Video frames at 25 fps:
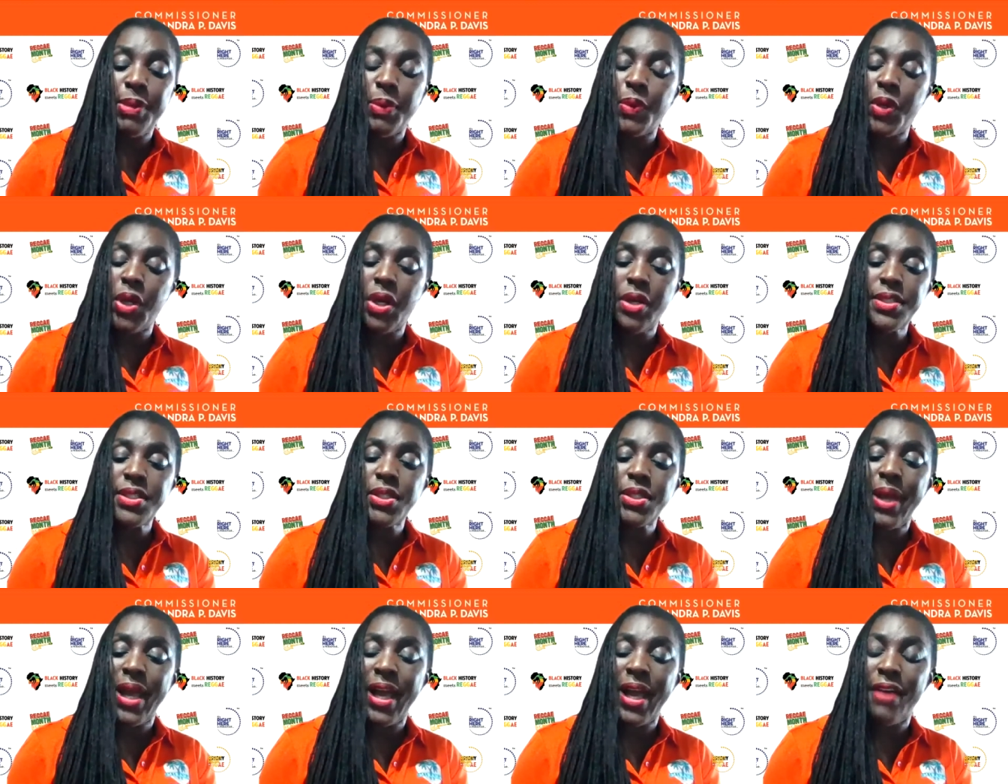but we
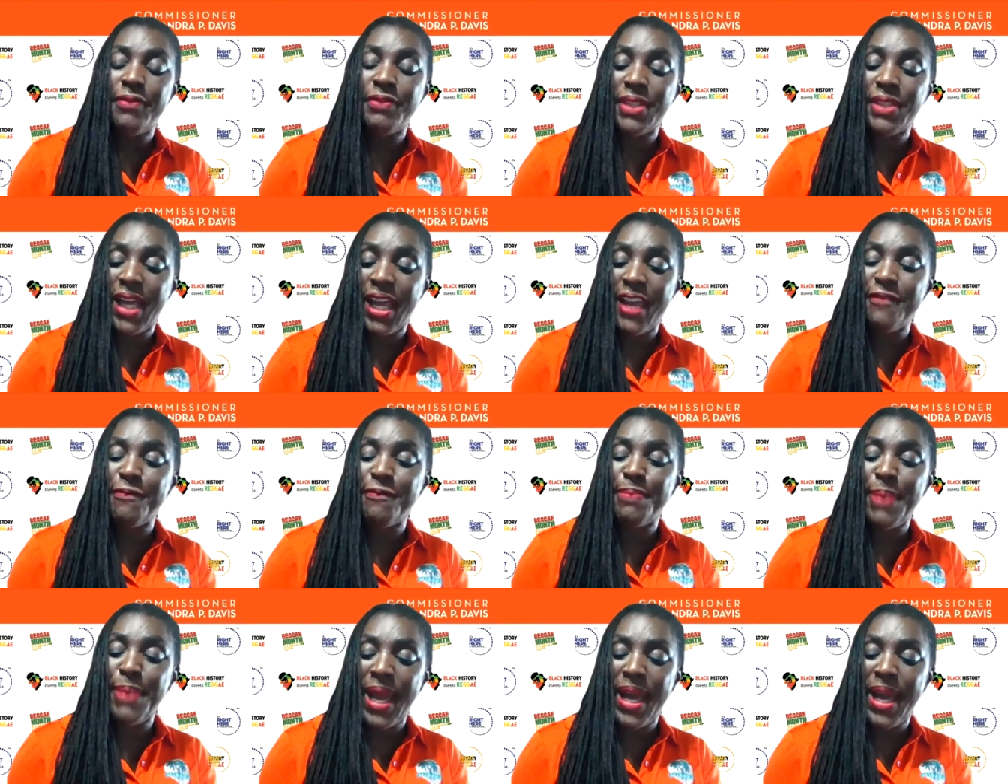also have
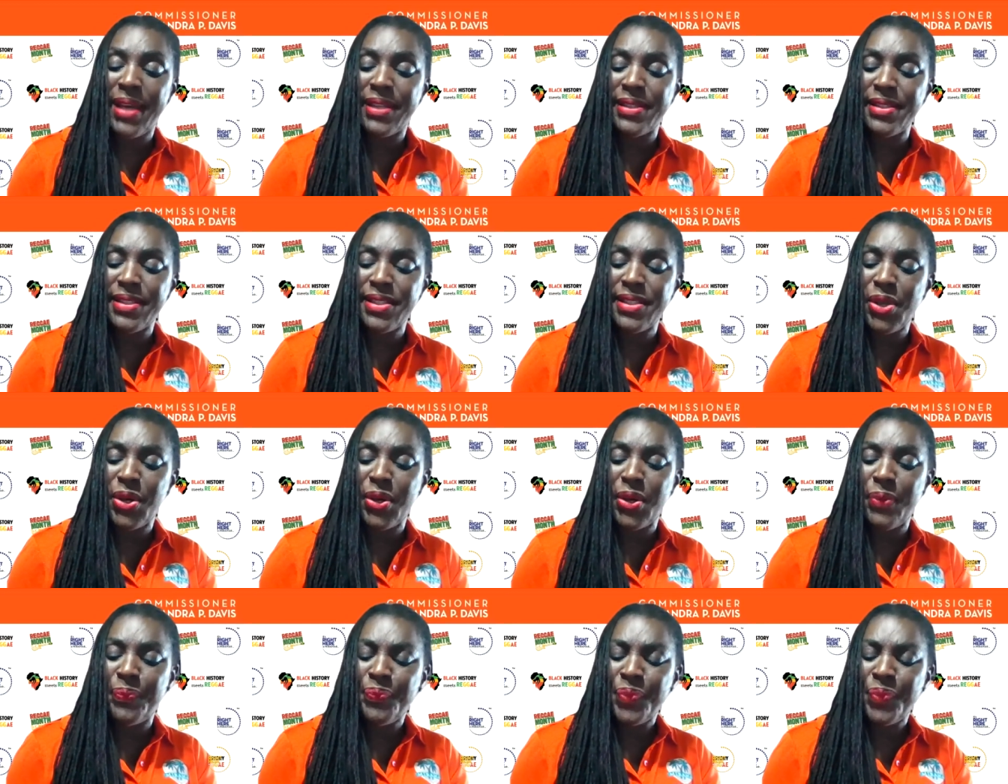live bands.
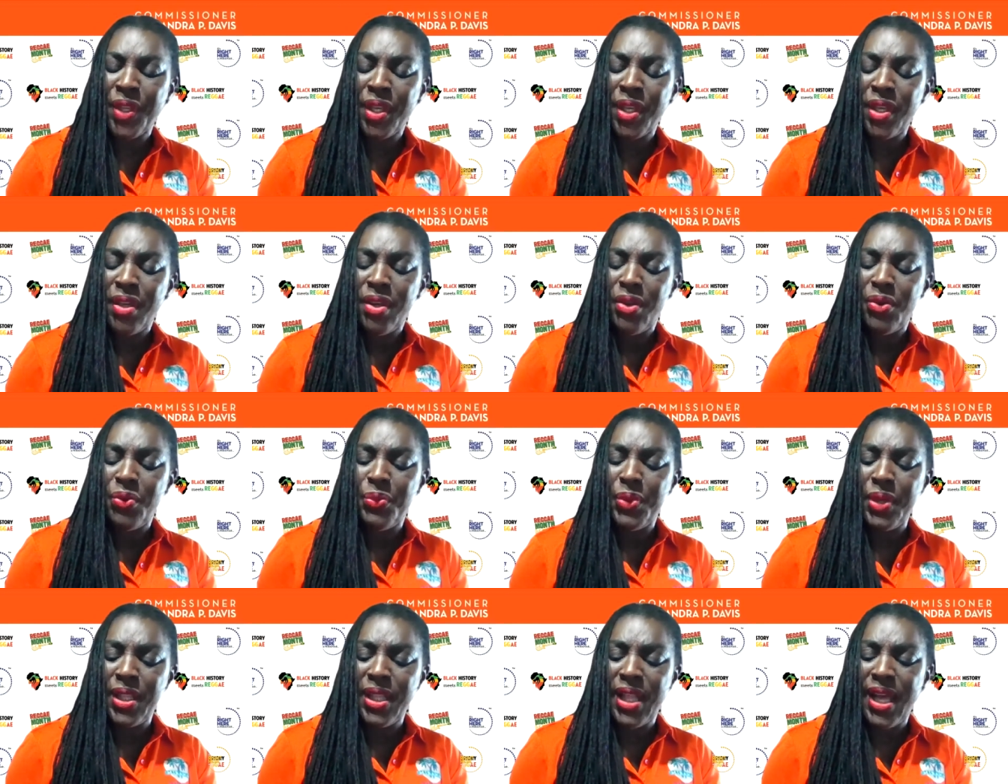So
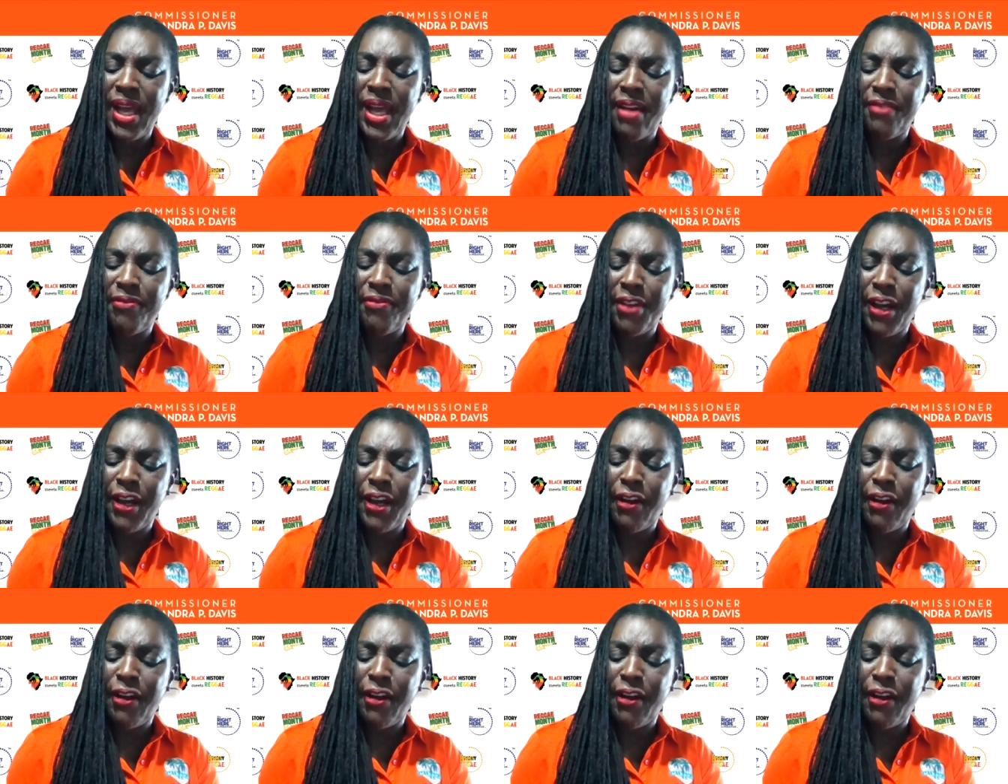we'll have